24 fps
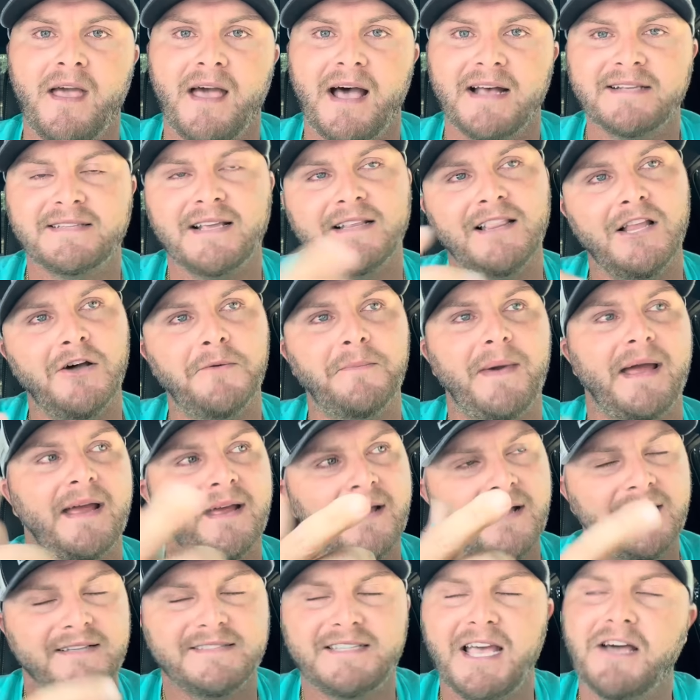I said, little man,
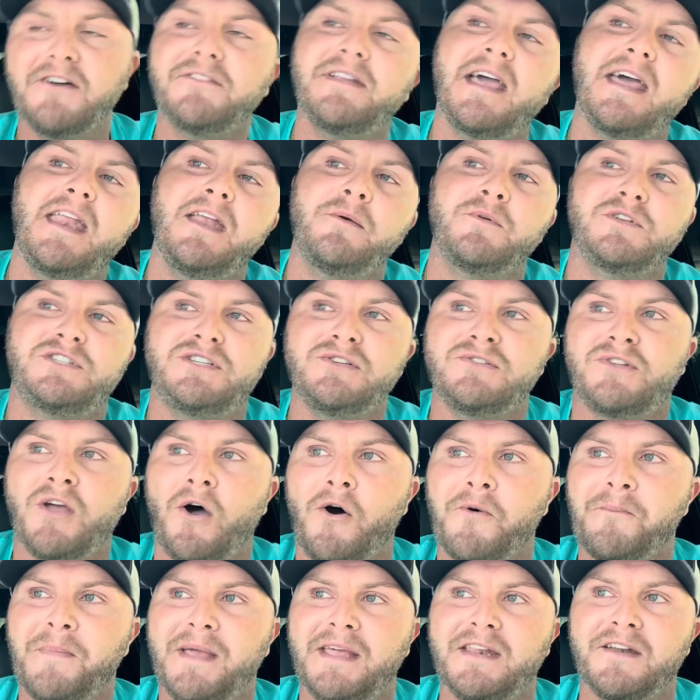tell Nanny what you
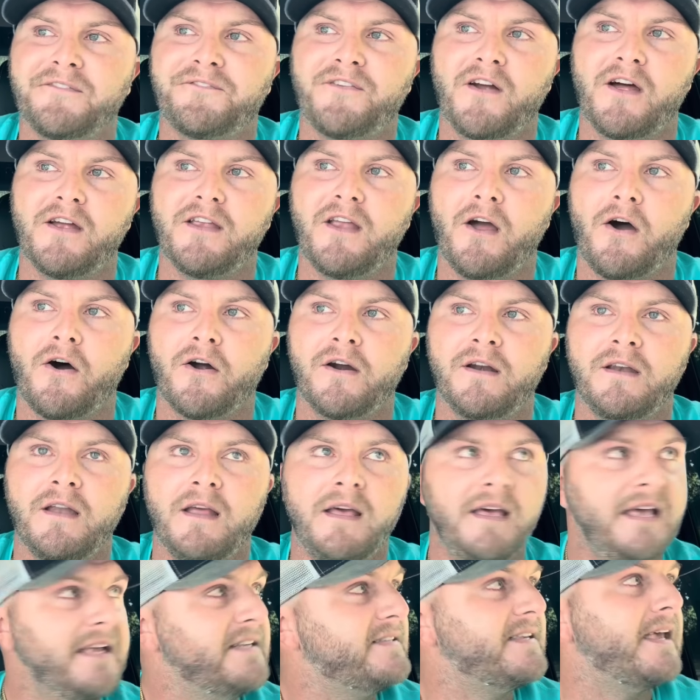told me in the front yard.
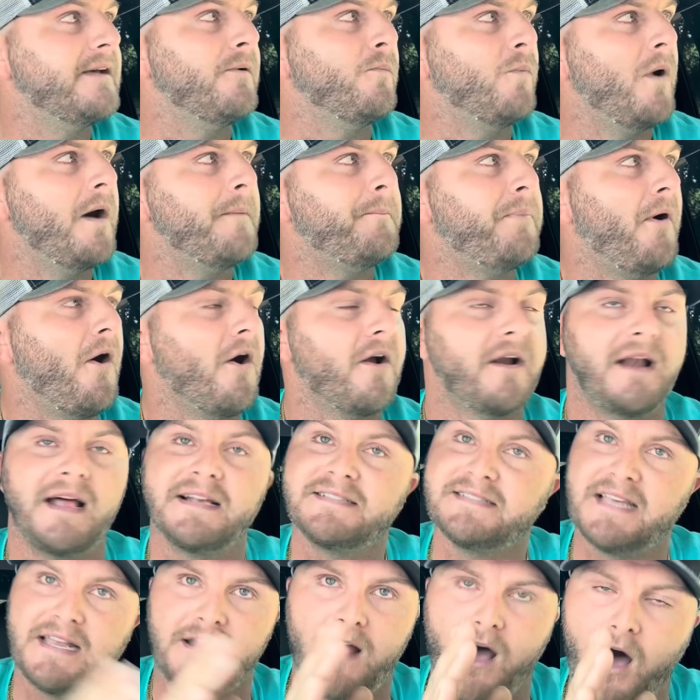He said, what part? I
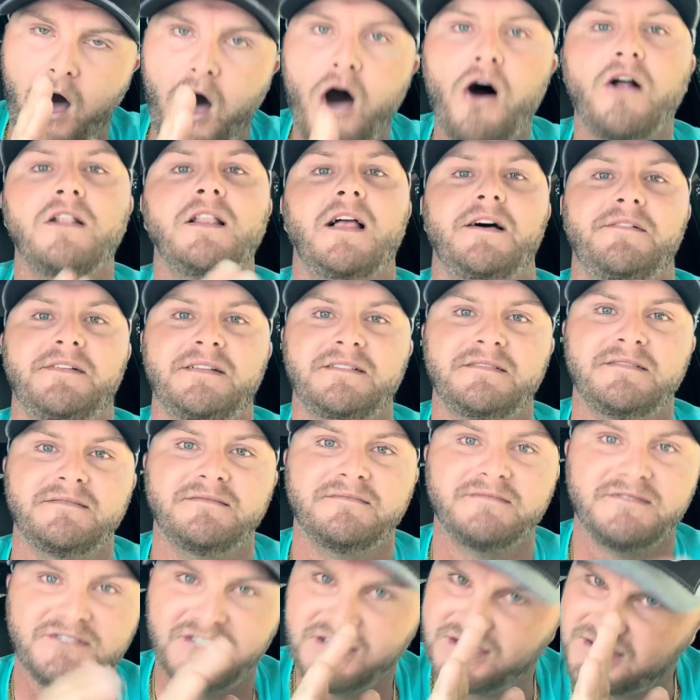said, all of it.
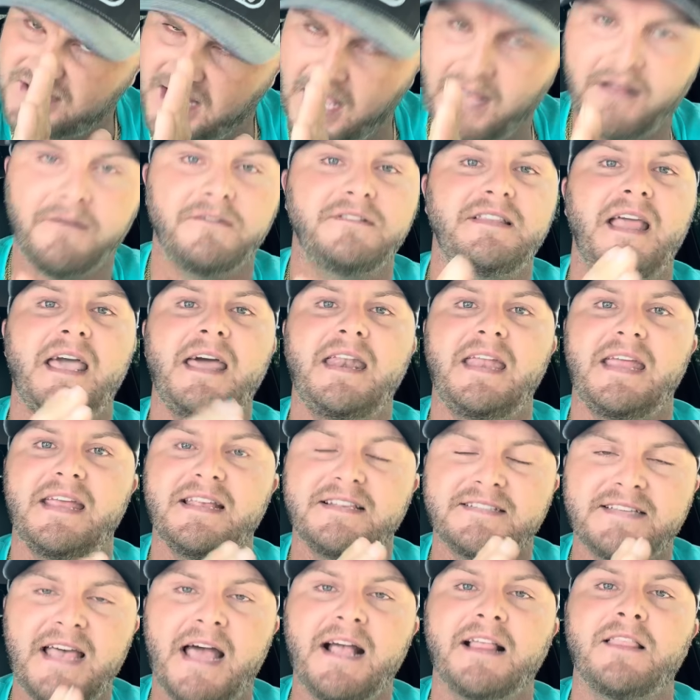Just tell Nanny
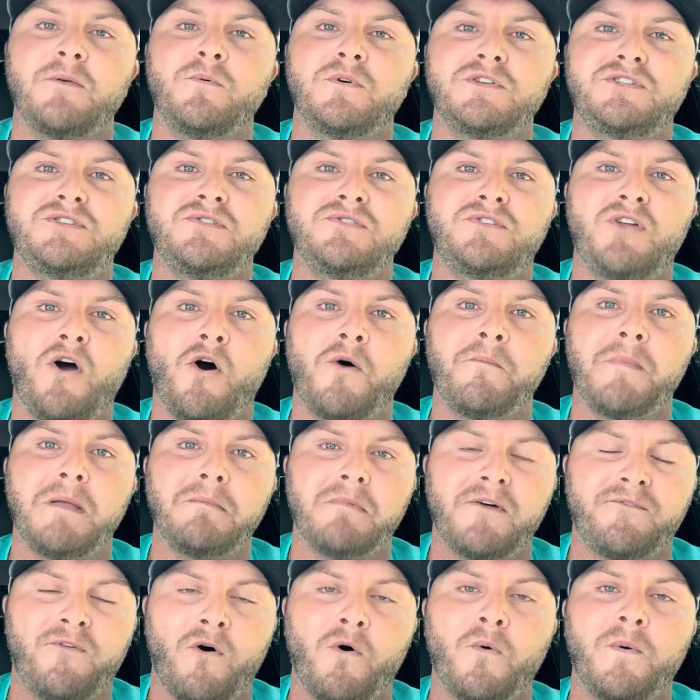exactly what you told me
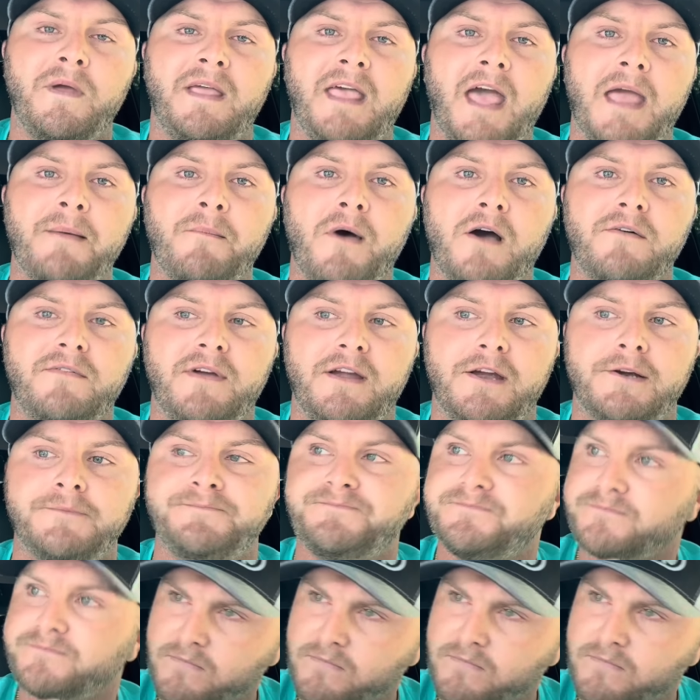before we came over here.